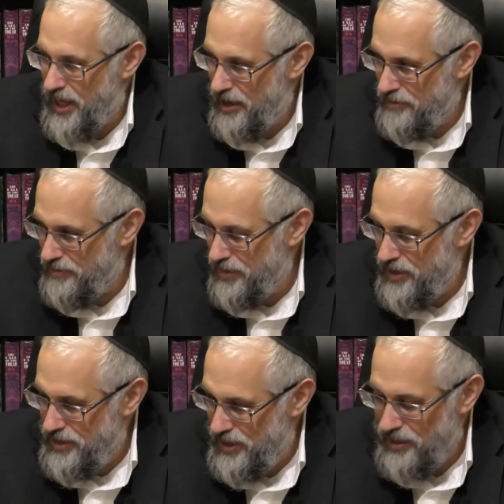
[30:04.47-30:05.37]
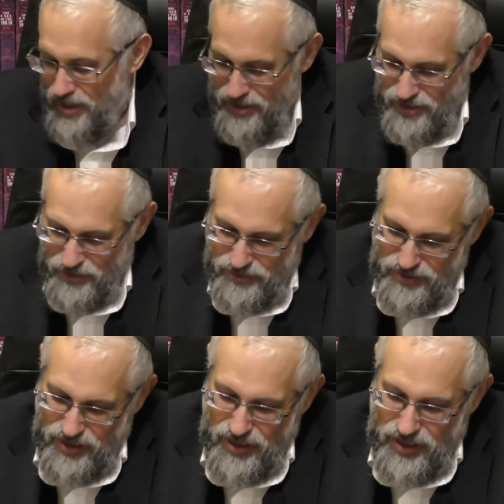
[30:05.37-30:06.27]
have seen on his own.
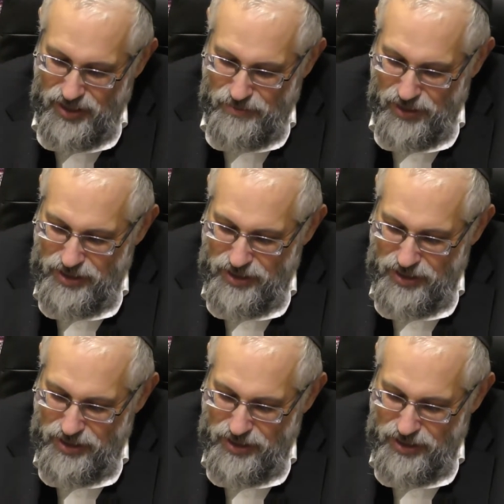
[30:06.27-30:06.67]
That